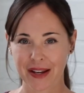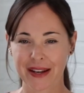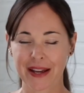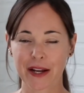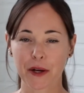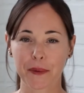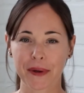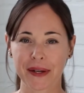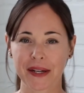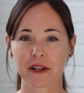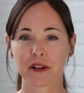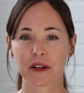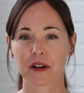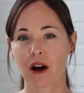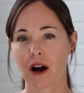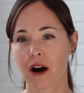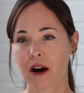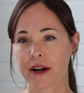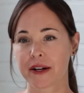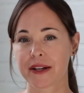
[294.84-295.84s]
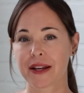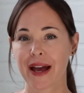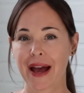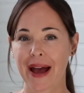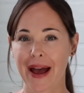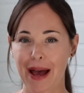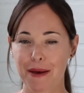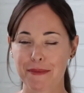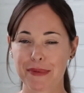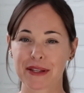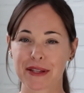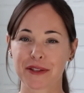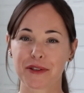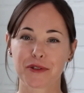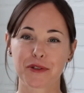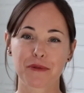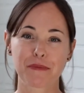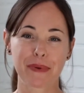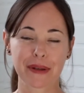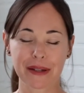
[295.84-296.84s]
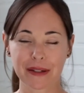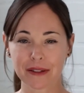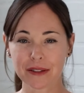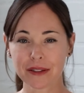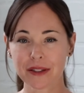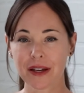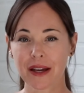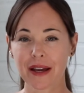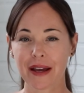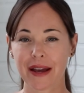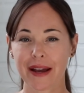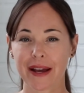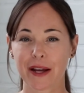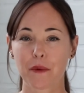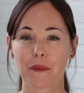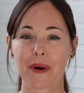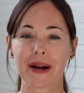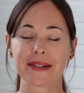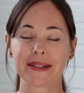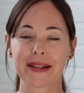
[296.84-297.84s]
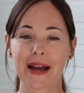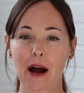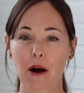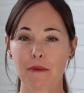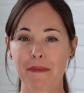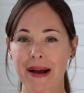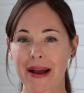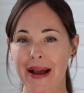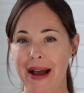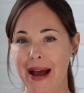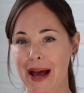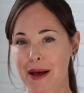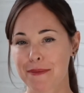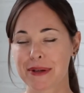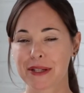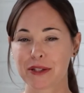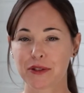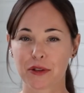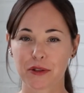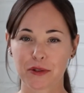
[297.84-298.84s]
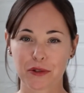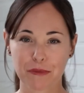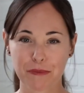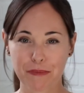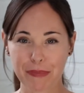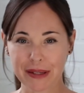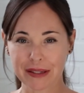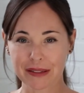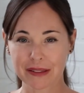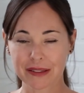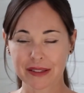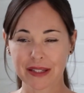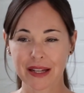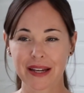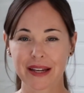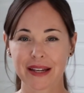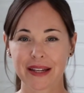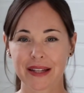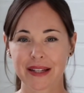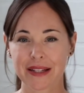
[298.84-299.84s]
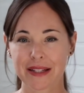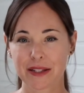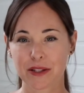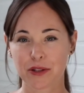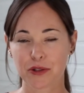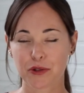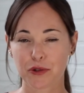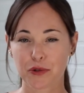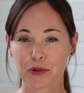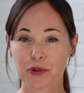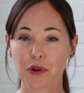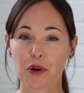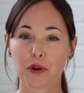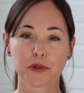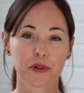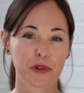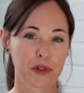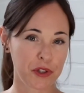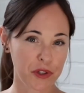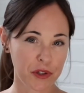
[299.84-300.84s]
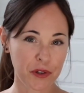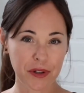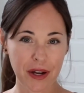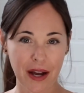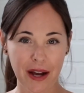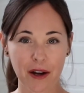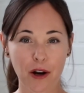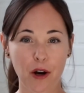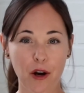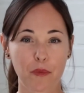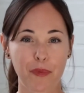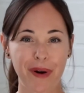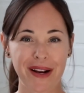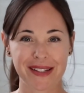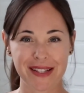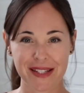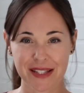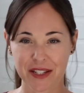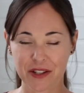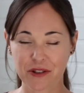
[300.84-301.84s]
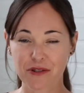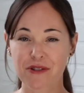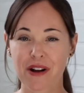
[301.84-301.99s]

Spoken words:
And I created a card, Habit to Build, and right now my habit to build is to go to yoga or practice